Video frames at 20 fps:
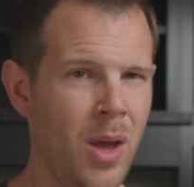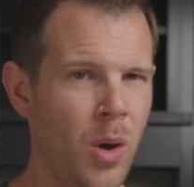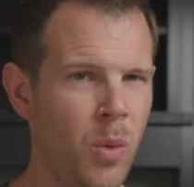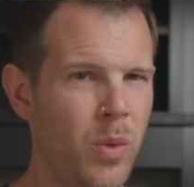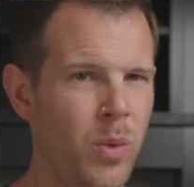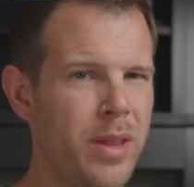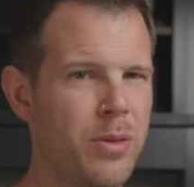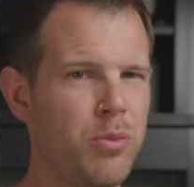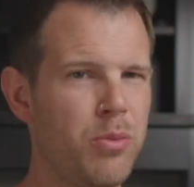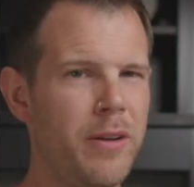
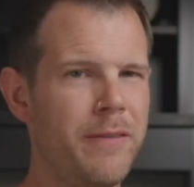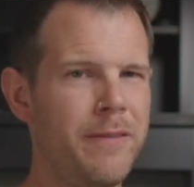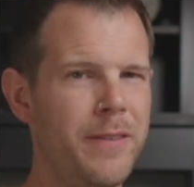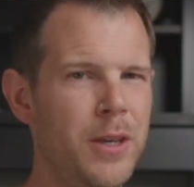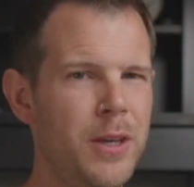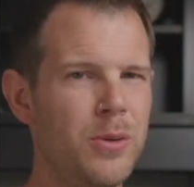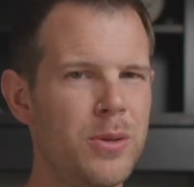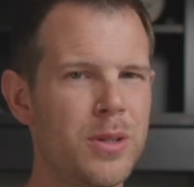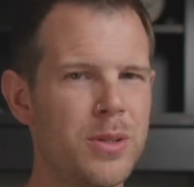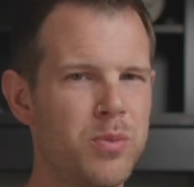With
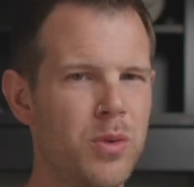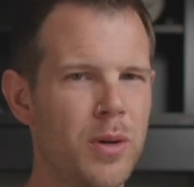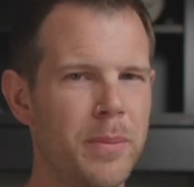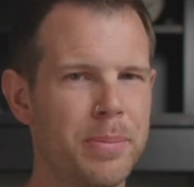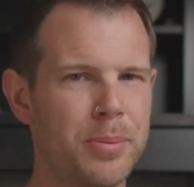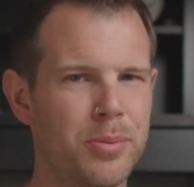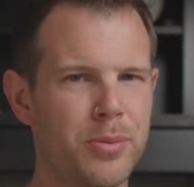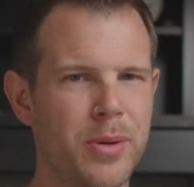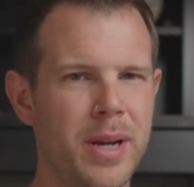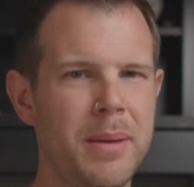reviews, we're
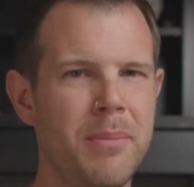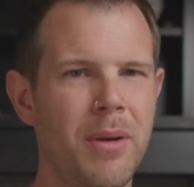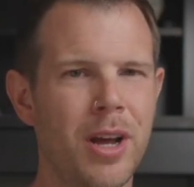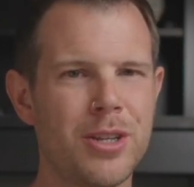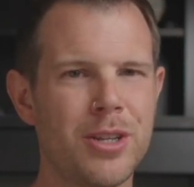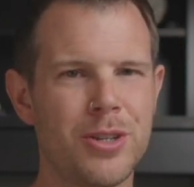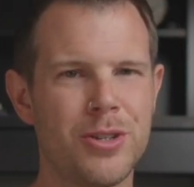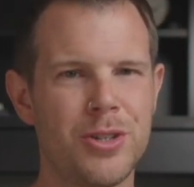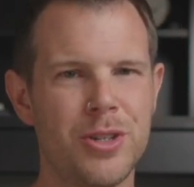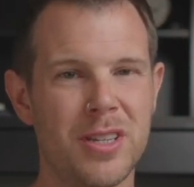pretty
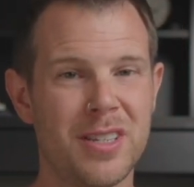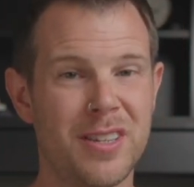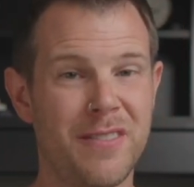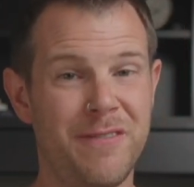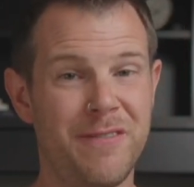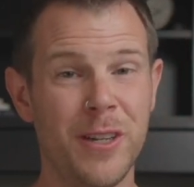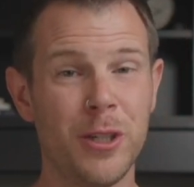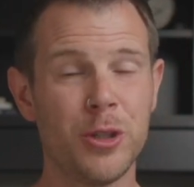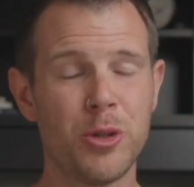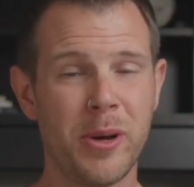much
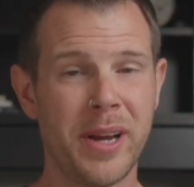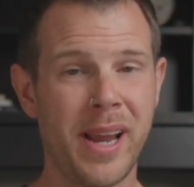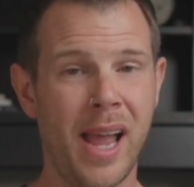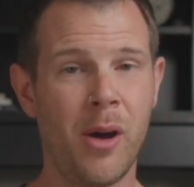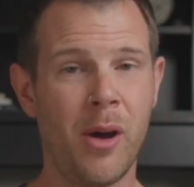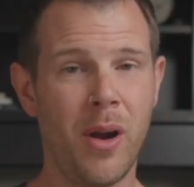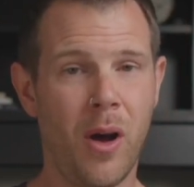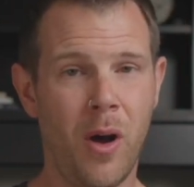just filtering out